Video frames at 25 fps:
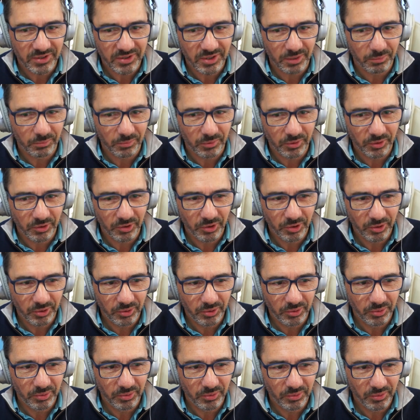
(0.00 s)
someone
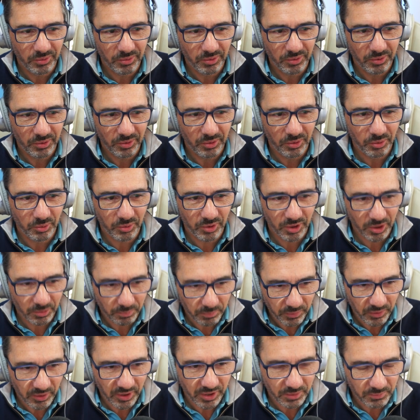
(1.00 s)
who who can
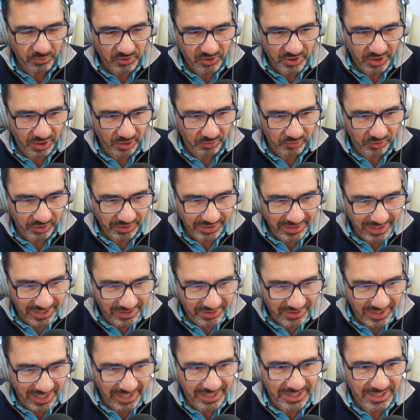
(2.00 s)
apply themselves and
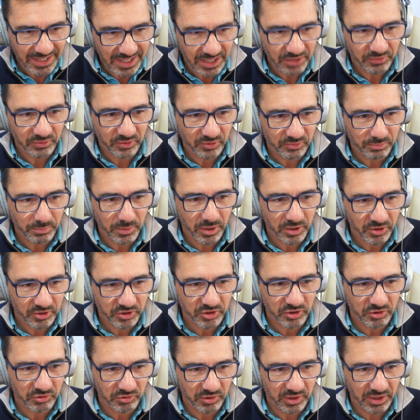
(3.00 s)
get that level of
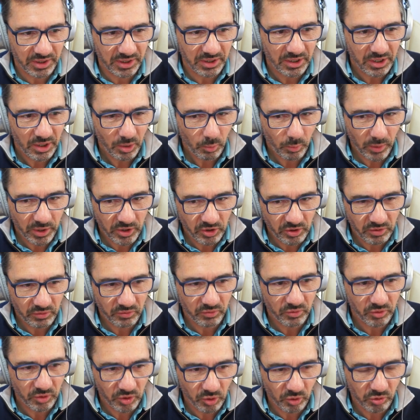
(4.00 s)
mastery when
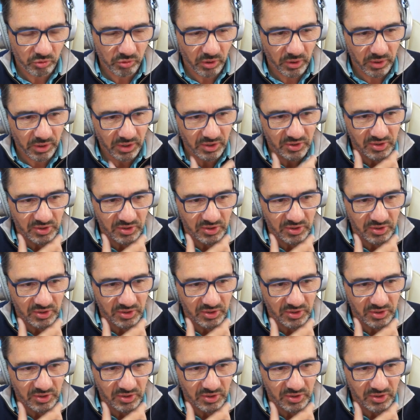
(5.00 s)
you you're growing a